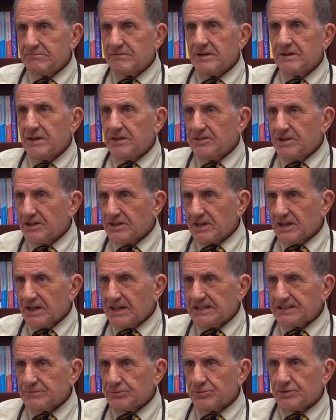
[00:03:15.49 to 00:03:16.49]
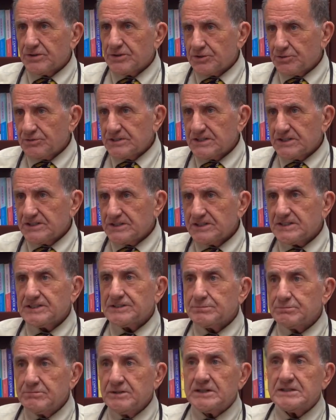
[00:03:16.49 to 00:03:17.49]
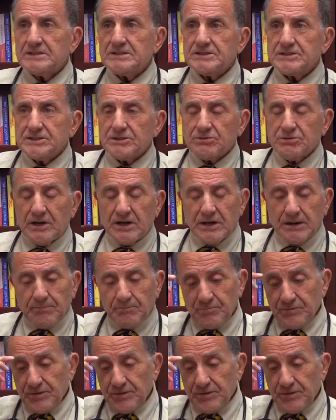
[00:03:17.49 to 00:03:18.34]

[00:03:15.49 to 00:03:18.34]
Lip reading: Anything that lasts more than 3 to 6 months is chronic.